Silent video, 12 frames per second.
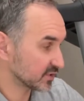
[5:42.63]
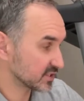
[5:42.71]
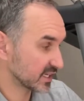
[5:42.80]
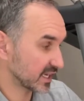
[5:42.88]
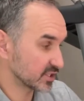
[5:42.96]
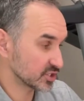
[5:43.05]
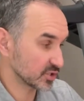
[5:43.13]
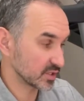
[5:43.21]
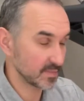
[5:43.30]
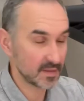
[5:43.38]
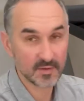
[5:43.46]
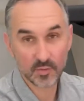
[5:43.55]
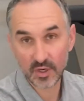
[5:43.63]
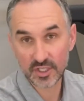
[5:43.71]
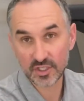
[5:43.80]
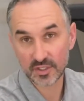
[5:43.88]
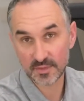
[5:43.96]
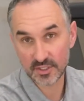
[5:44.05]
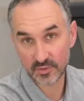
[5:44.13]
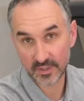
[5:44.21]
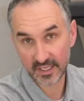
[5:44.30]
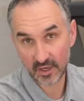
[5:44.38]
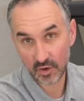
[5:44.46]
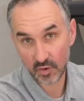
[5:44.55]
to kind of show you maybe what you could be doing
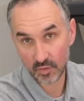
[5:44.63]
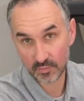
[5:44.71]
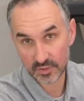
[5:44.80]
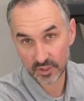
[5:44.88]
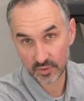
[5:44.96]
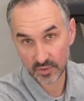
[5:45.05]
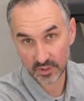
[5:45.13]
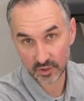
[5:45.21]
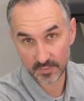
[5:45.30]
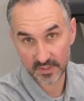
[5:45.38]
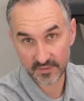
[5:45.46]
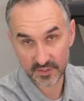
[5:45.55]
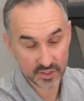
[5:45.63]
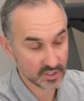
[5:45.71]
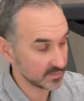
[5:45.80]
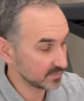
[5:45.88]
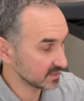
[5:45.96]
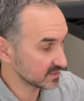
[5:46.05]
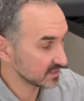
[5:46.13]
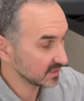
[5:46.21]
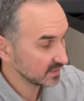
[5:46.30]
at home to do a little bit of a treatment.